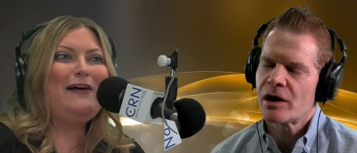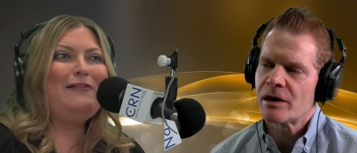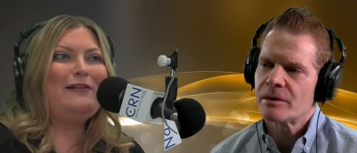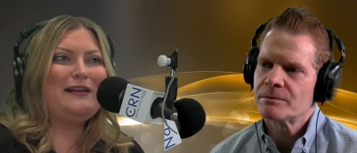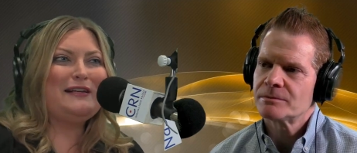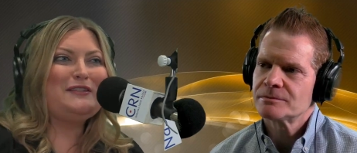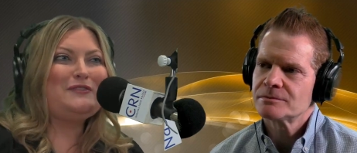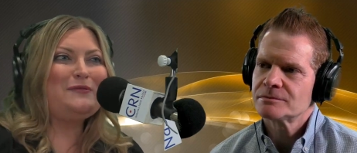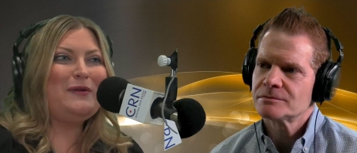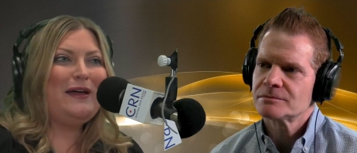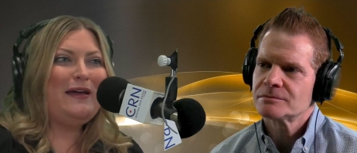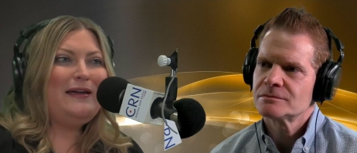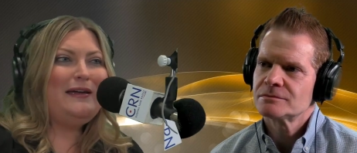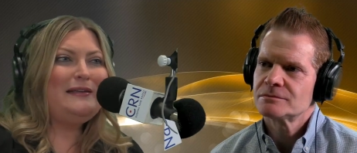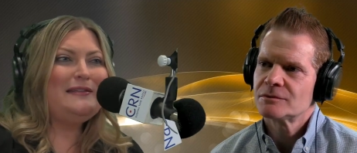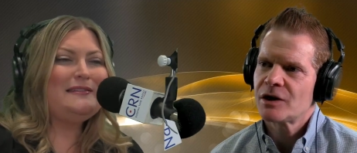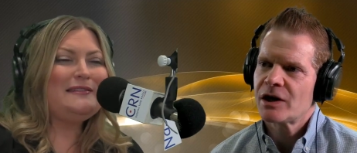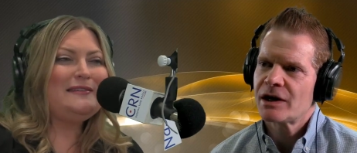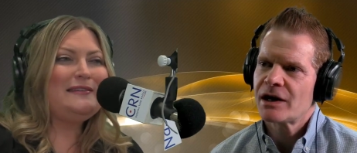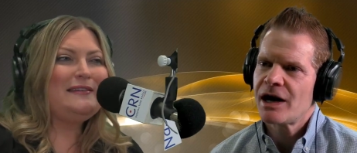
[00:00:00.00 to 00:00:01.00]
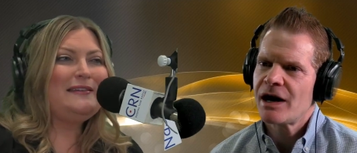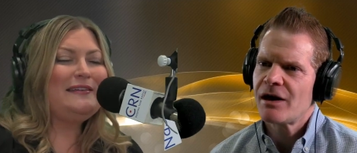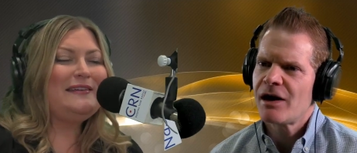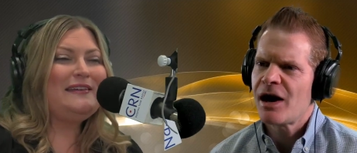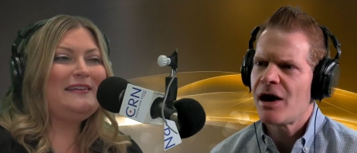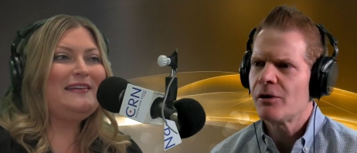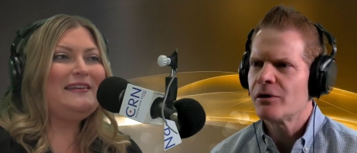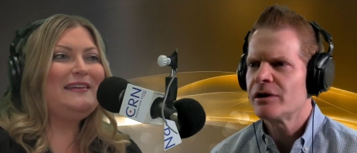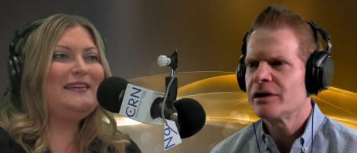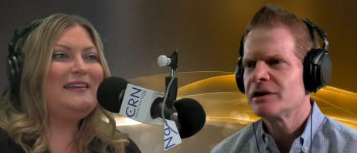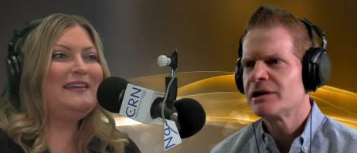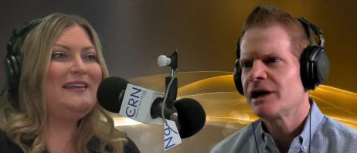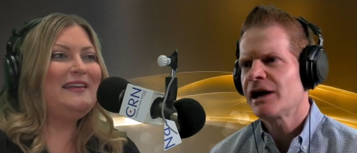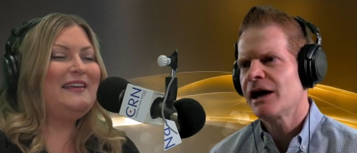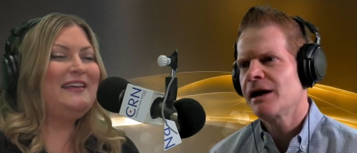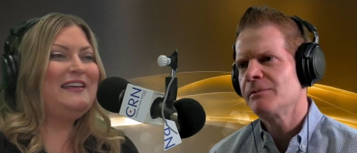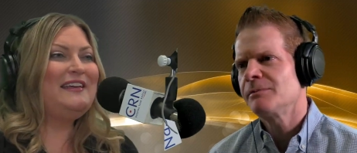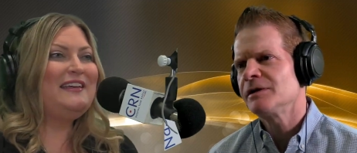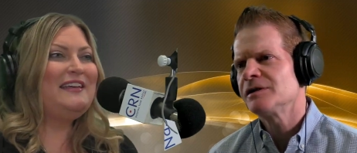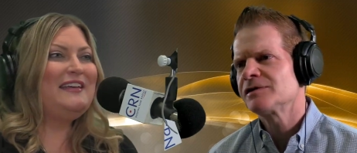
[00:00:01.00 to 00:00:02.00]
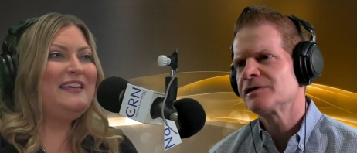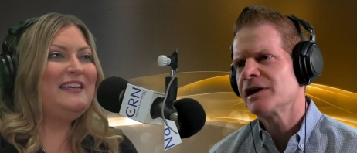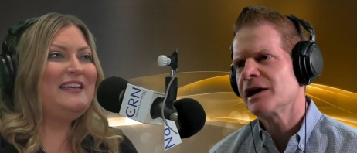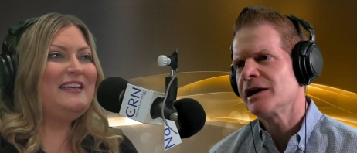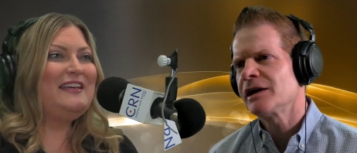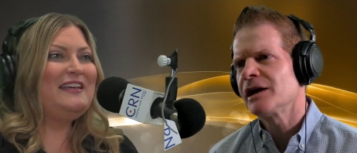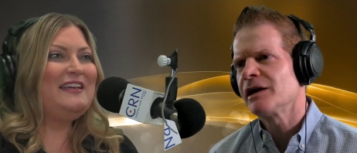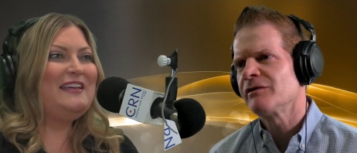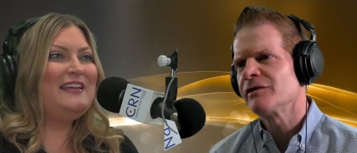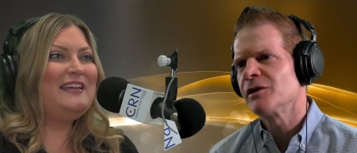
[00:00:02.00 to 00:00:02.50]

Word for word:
Speaker 1: us, right?
Speaker 2: Yeah, and how, how could Ken be saying every